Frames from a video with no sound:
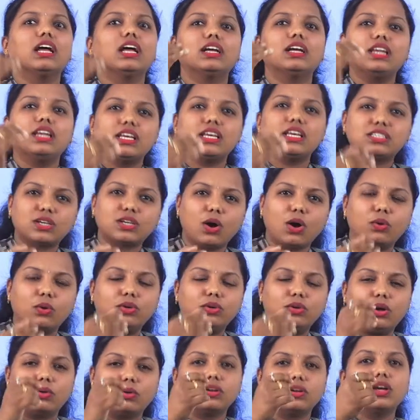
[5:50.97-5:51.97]
Let's count
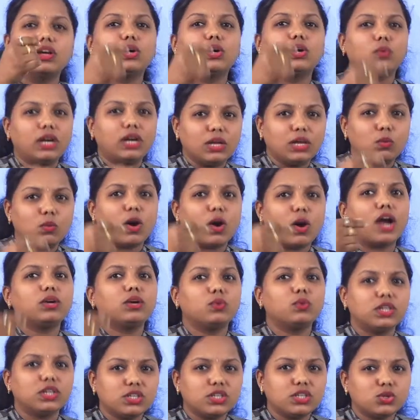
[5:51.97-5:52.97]
down. 21,
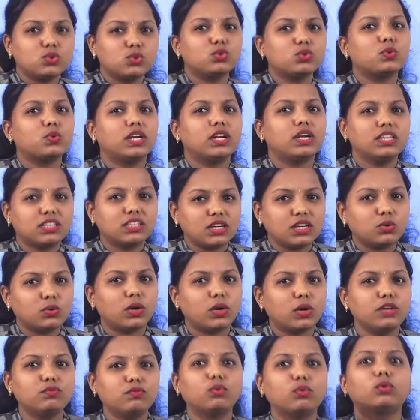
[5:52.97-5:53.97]
22, 23,
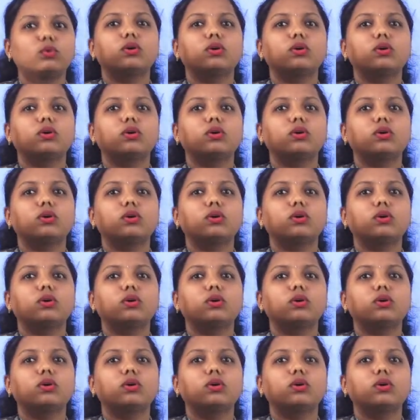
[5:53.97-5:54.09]
24.